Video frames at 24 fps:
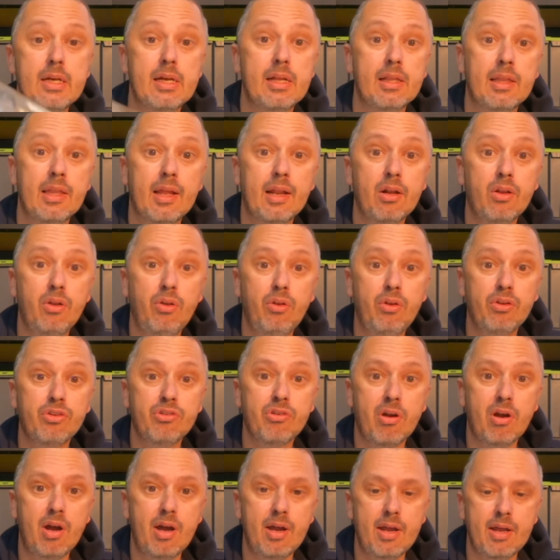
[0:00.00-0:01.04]
let it all
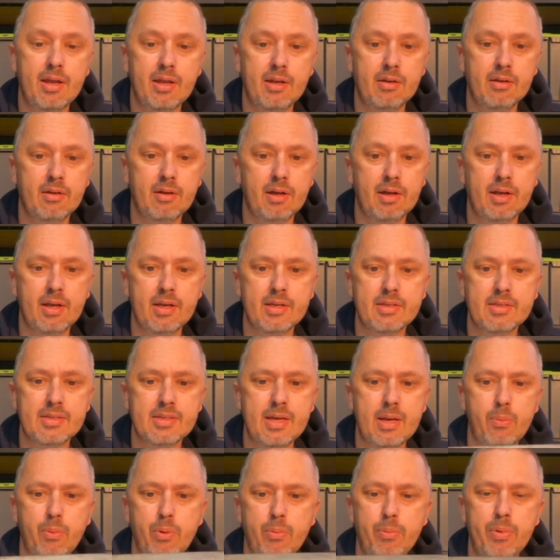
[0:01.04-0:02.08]
dry, and I guess
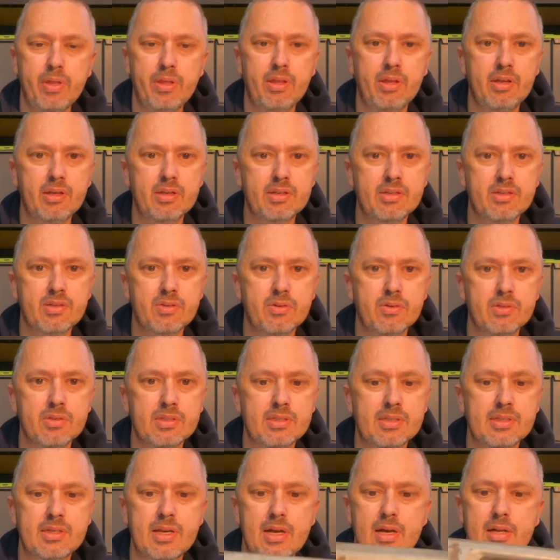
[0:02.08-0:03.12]
that will be the
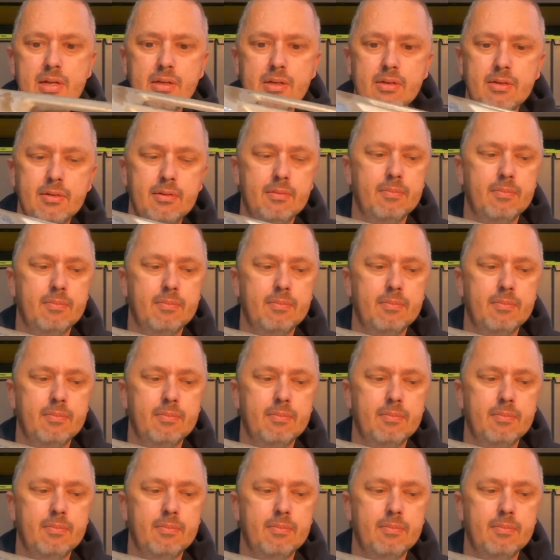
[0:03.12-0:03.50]
exhaust done.